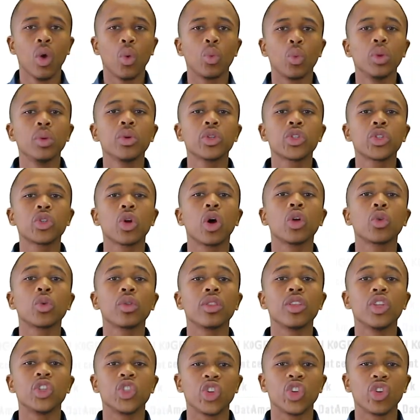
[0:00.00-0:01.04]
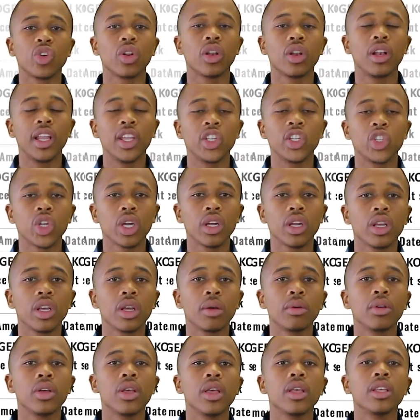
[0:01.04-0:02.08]
We will start with the general ledger,
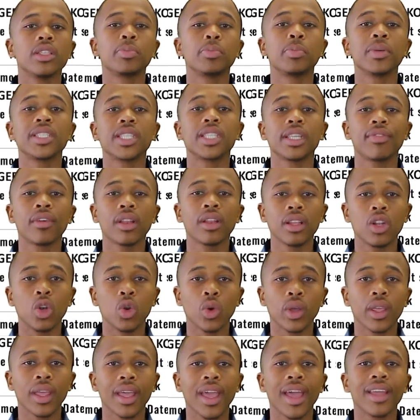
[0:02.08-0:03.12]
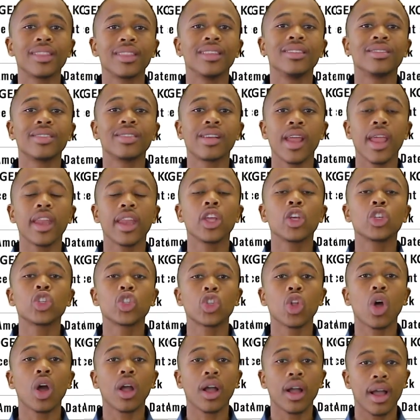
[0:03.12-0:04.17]
specifically looking at the trading
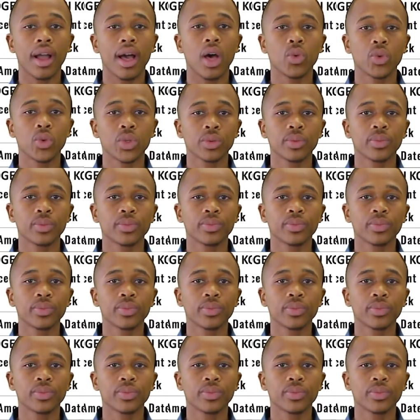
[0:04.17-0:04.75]
stock account.